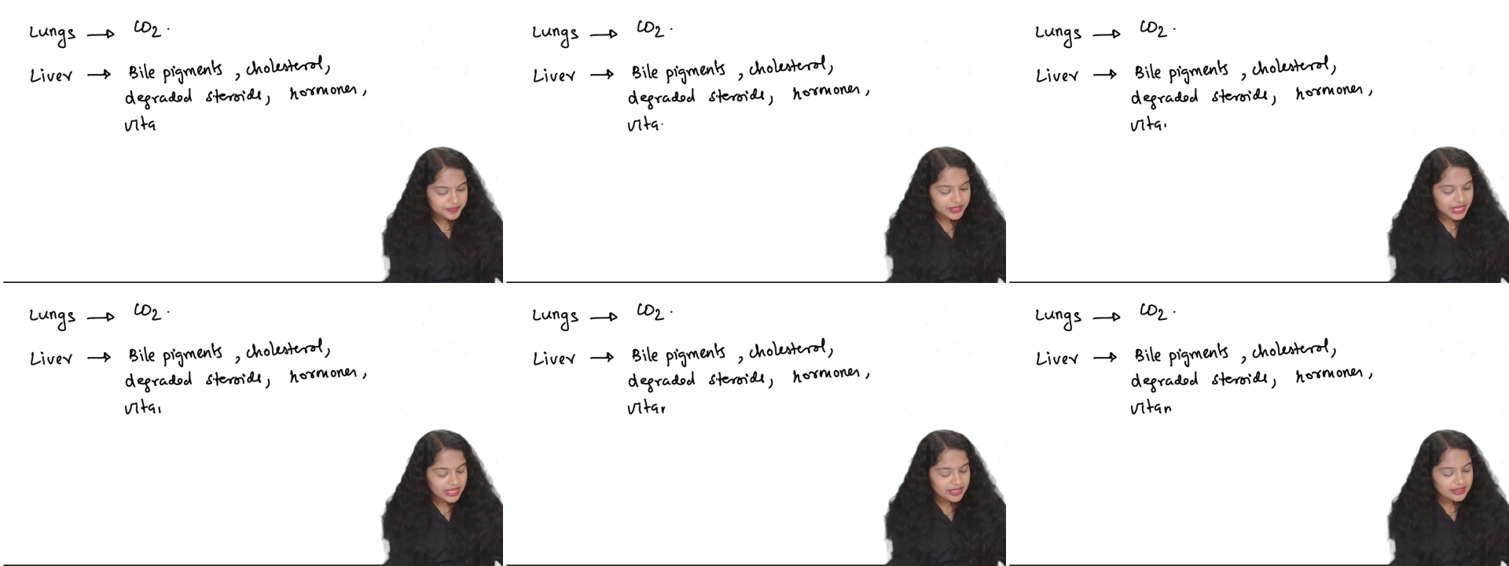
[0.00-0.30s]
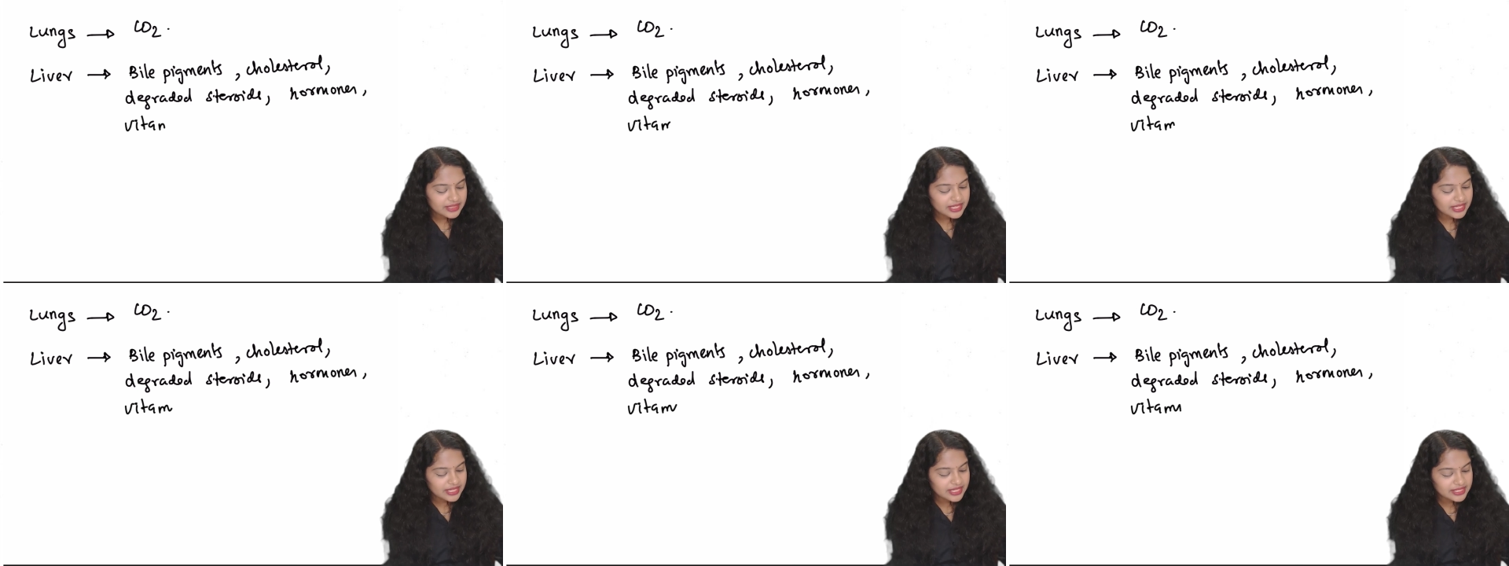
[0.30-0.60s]

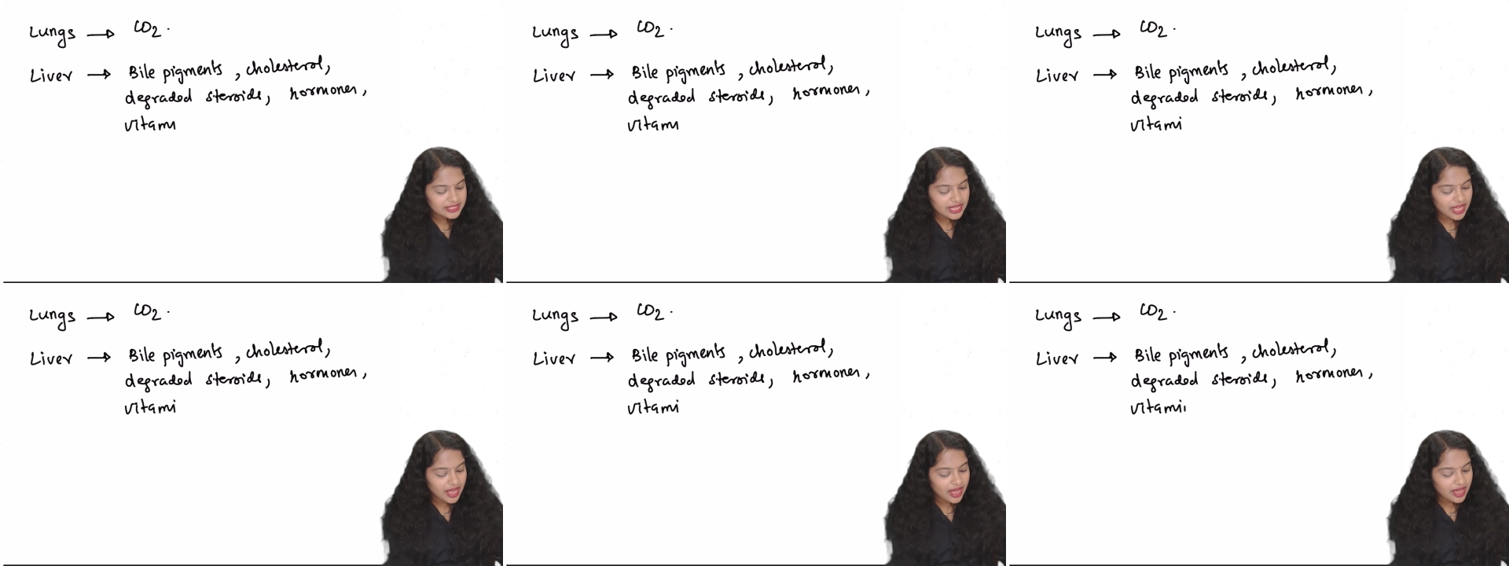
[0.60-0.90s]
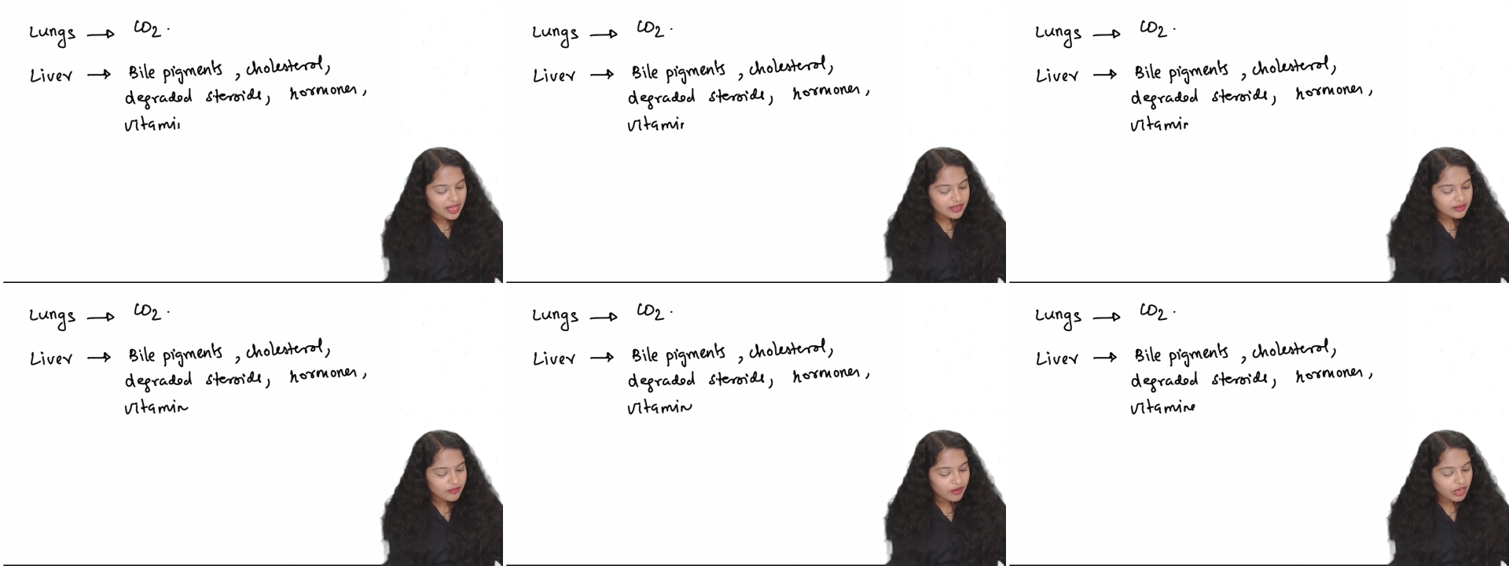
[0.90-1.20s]
These
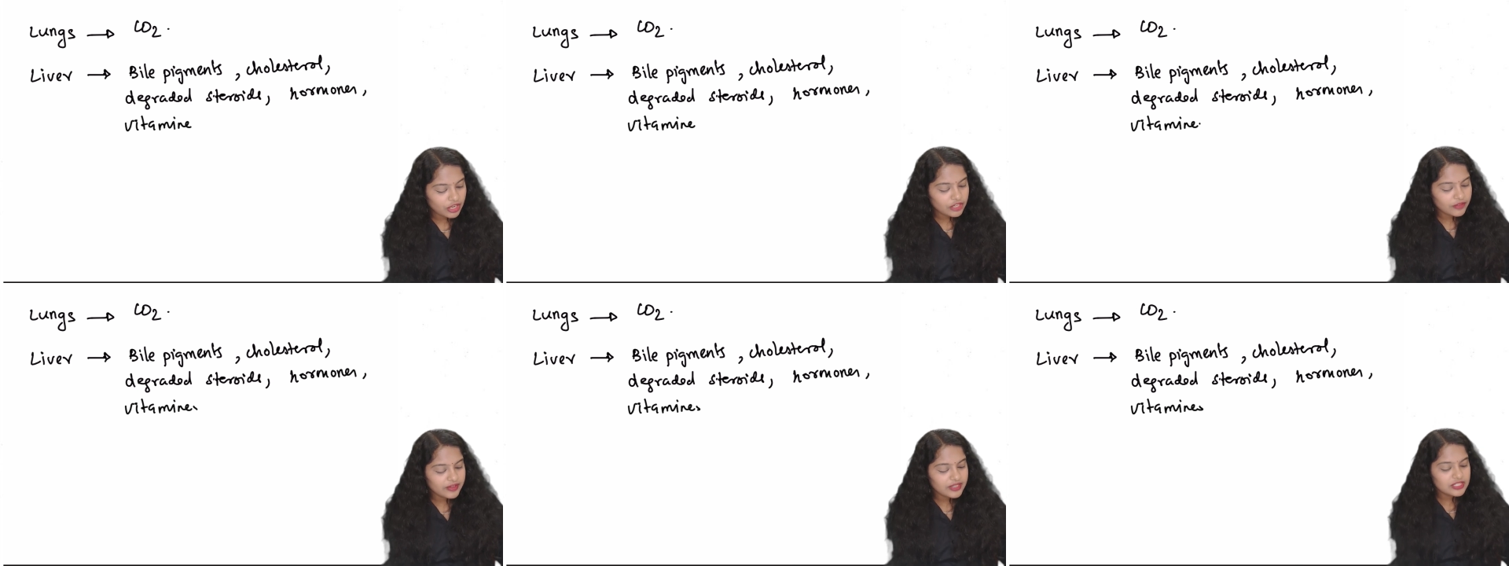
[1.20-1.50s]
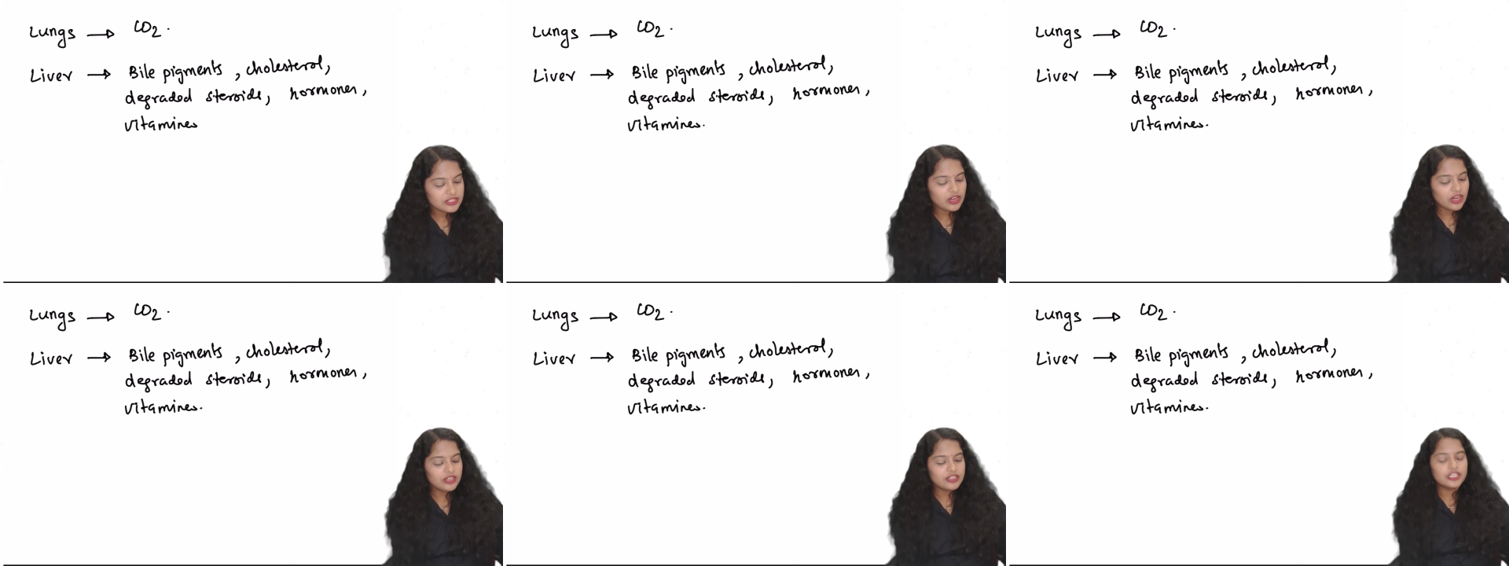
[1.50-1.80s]
are, whatever is
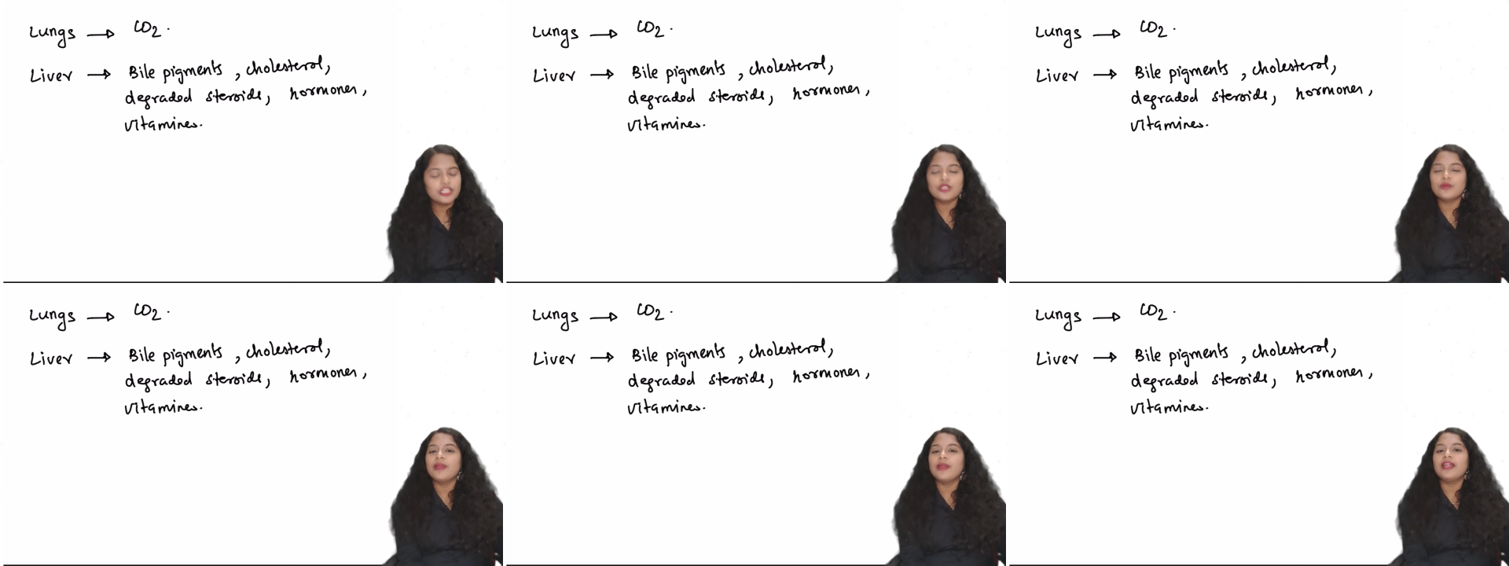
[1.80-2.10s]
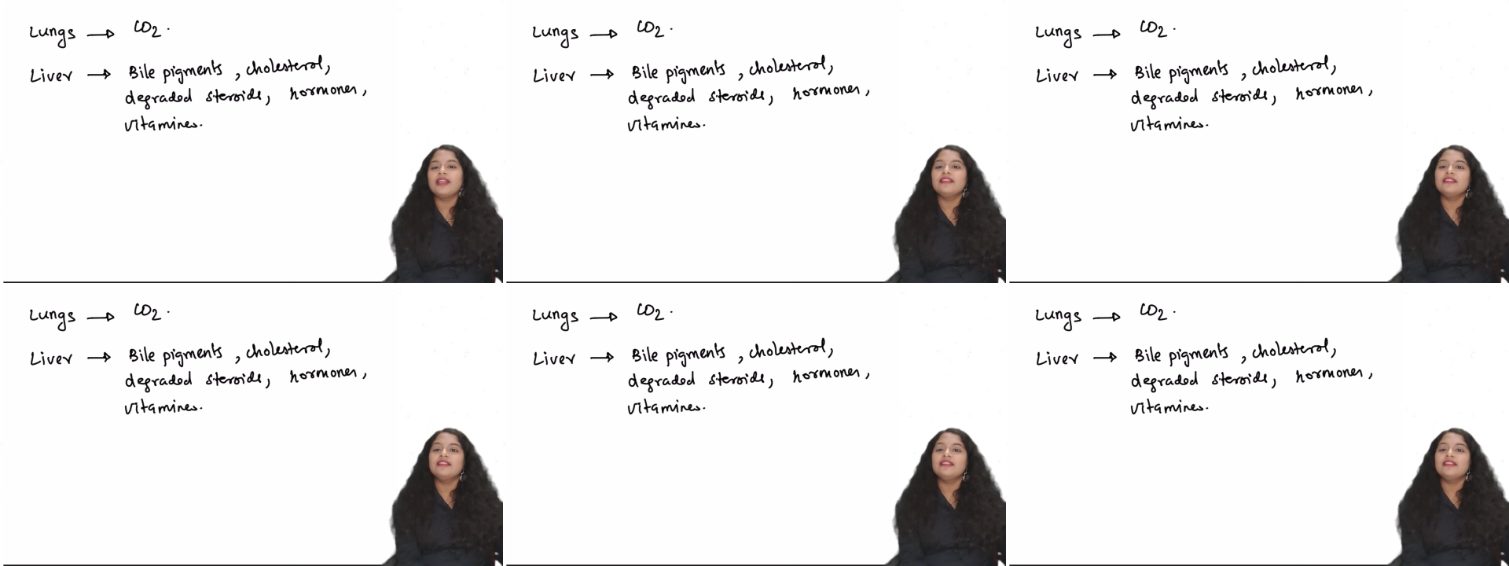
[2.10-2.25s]
not required,